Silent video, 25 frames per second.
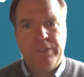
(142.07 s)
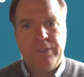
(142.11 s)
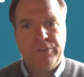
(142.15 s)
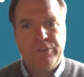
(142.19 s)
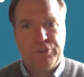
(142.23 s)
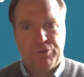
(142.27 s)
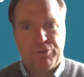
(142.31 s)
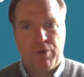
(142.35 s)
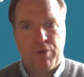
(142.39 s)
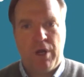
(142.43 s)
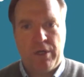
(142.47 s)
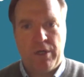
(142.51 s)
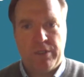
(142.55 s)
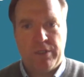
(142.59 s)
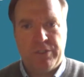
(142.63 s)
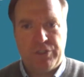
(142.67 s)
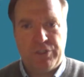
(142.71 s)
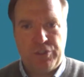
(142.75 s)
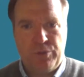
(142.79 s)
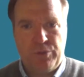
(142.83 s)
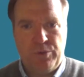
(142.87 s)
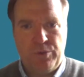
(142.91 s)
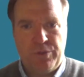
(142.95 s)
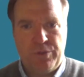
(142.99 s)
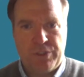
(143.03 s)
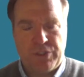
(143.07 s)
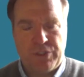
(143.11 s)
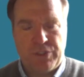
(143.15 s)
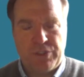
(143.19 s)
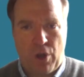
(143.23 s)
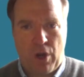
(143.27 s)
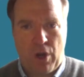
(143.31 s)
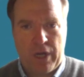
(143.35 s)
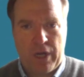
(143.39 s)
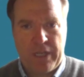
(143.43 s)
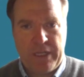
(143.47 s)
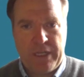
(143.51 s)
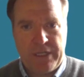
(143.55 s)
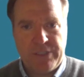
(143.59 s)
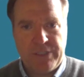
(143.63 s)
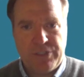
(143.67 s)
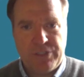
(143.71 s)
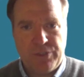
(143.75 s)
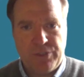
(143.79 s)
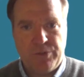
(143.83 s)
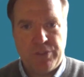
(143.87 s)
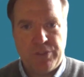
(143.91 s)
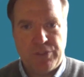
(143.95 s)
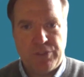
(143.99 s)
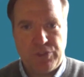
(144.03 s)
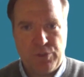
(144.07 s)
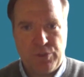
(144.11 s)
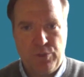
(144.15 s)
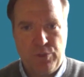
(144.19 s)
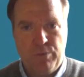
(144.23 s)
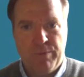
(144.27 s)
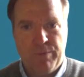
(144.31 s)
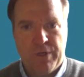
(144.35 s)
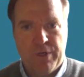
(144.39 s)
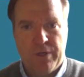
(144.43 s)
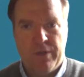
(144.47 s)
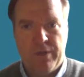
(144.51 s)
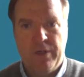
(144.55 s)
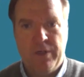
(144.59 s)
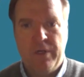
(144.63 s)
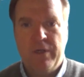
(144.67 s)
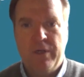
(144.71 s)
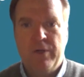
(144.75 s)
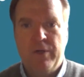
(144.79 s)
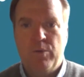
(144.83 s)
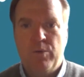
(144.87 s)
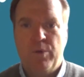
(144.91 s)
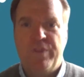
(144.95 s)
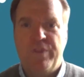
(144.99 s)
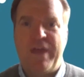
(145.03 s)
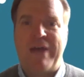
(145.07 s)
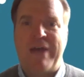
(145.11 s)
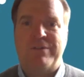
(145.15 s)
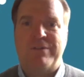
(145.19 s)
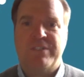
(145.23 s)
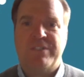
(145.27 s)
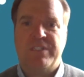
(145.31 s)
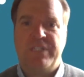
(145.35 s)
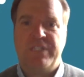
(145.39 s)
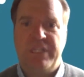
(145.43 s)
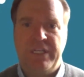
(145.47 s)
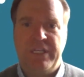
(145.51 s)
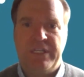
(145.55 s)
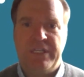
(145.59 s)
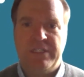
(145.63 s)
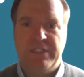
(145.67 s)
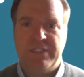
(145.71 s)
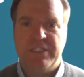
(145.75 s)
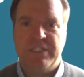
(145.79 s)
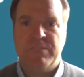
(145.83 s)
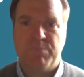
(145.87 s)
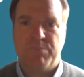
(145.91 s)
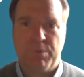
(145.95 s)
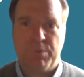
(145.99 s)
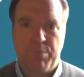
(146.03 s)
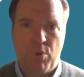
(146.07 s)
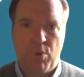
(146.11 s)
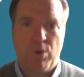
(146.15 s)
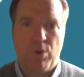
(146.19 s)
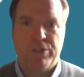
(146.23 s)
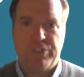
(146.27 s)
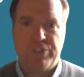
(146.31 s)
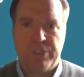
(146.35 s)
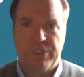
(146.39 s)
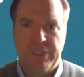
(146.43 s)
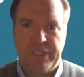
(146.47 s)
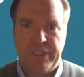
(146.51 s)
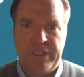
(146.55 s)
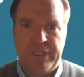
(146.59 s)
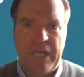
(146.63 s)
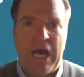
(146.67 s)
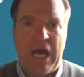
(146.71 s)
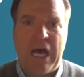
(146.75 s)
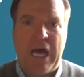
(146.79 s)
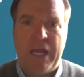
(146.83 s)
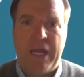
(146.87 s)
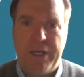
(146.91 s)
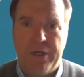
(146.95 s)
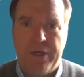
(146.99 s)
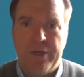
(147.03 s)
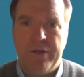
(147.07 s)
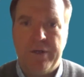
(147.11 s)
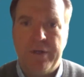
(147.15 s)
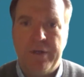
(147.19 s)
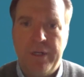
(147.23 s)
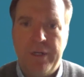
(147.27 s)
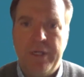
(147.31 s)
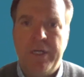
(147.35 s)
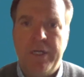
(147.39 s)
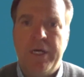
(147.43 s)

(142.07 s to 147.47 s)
drug to the target and to the tumor without seeing a disproportionately higher